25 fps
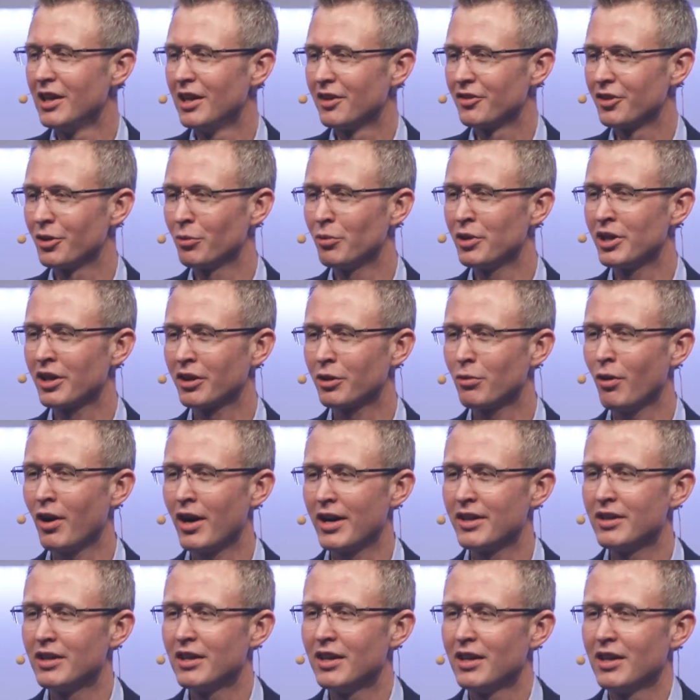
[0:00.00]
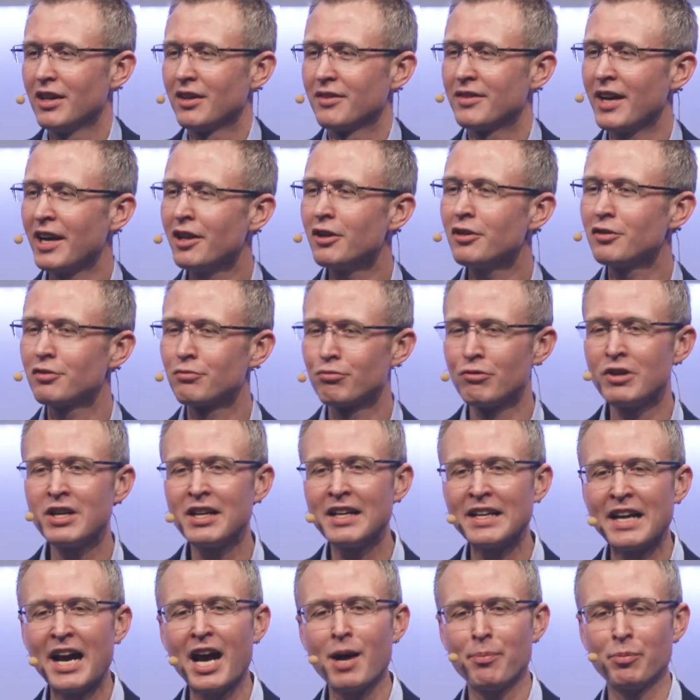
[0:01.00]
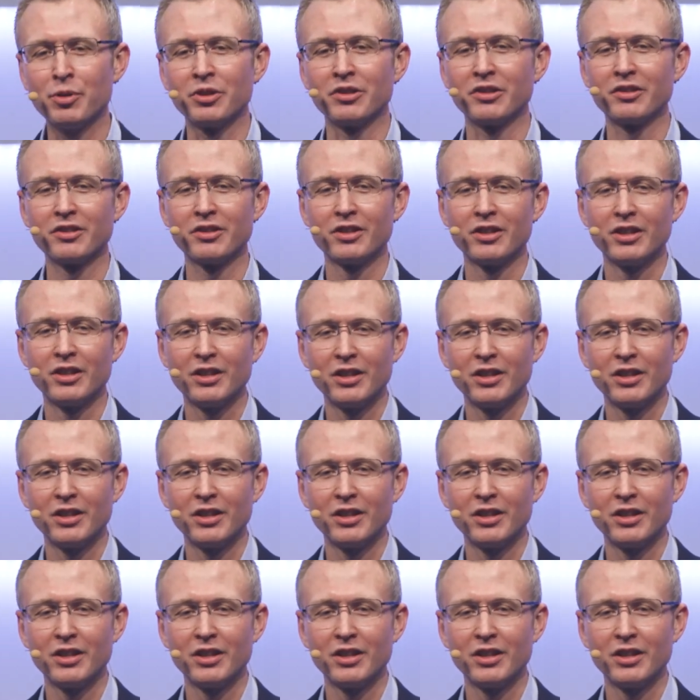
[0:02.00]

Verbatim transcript: that we acquired, that has really happened.